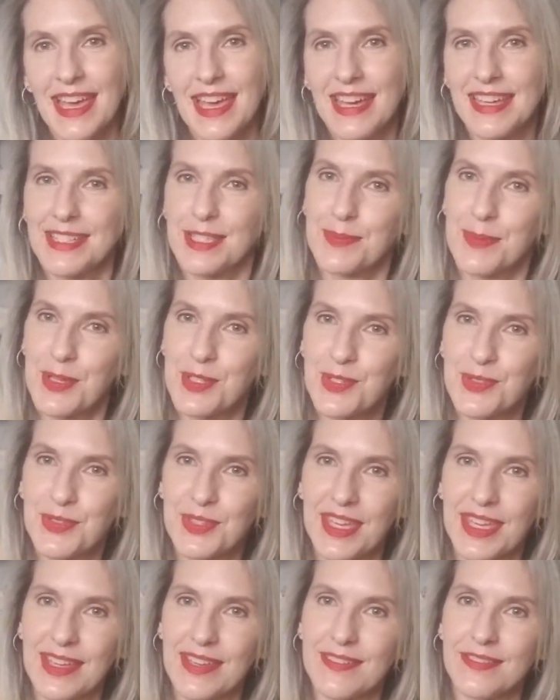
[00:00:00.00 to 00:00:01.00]
a special
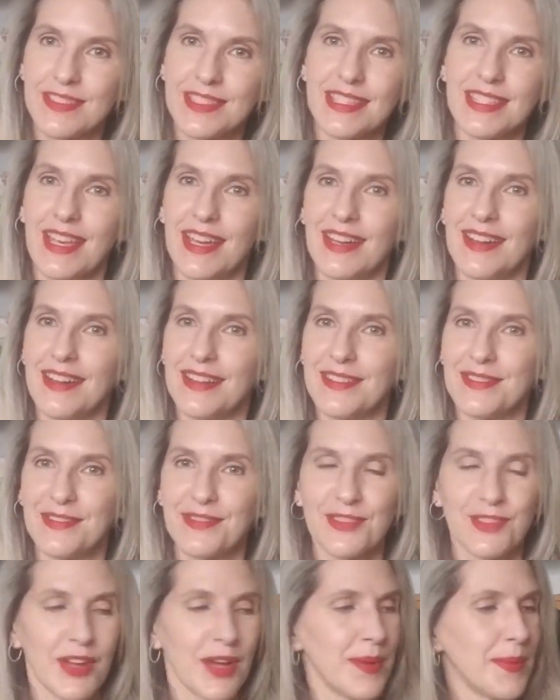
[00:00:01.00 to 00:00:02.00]
gift uh,
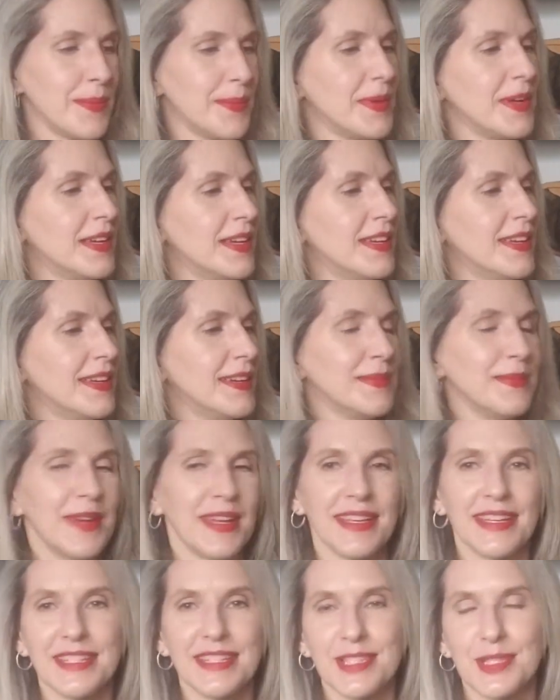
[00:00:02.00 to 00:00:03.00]
from my
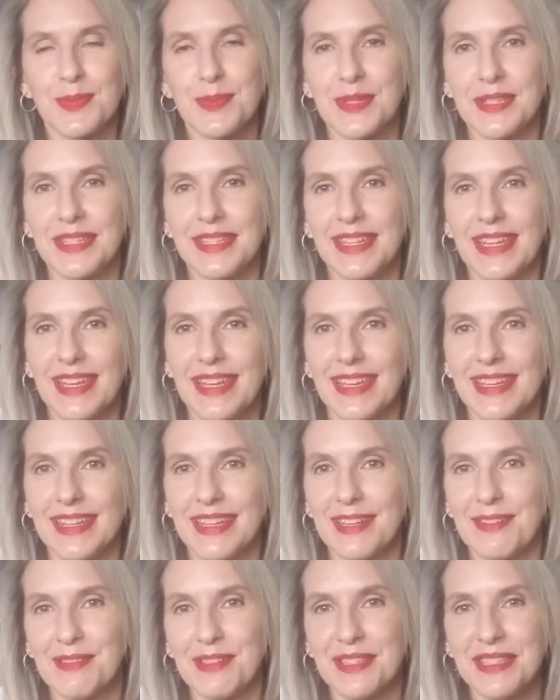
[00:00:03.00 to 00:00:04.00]
husband, and
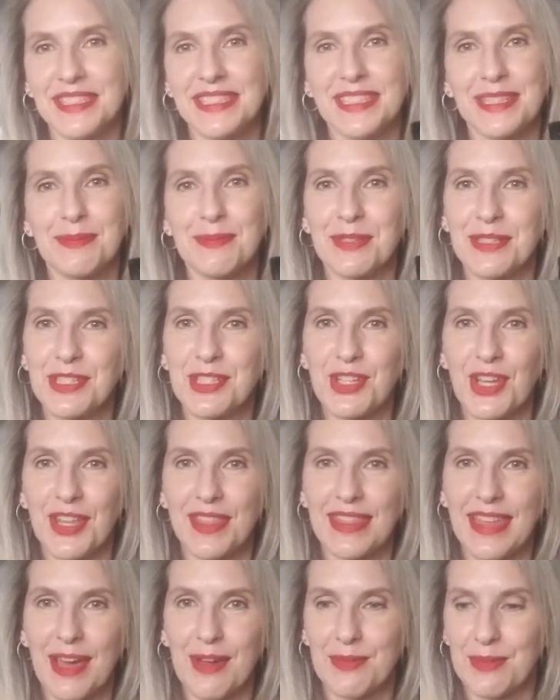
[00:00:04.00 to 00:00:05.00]
I really did appreciate
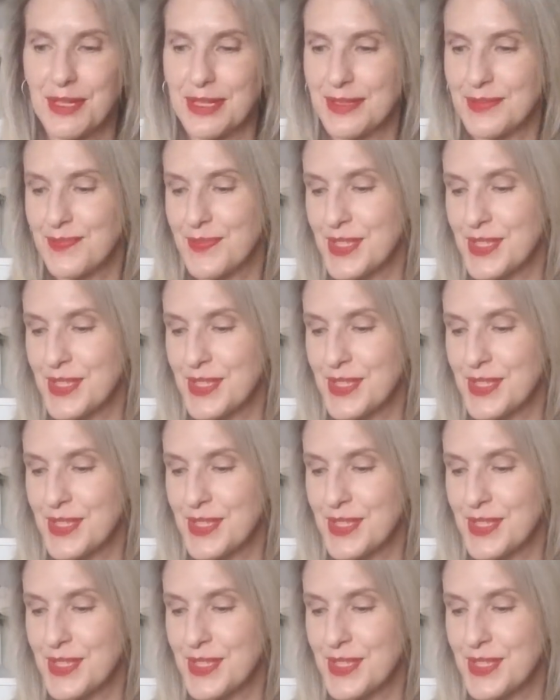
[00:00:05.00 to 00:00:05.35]
that one.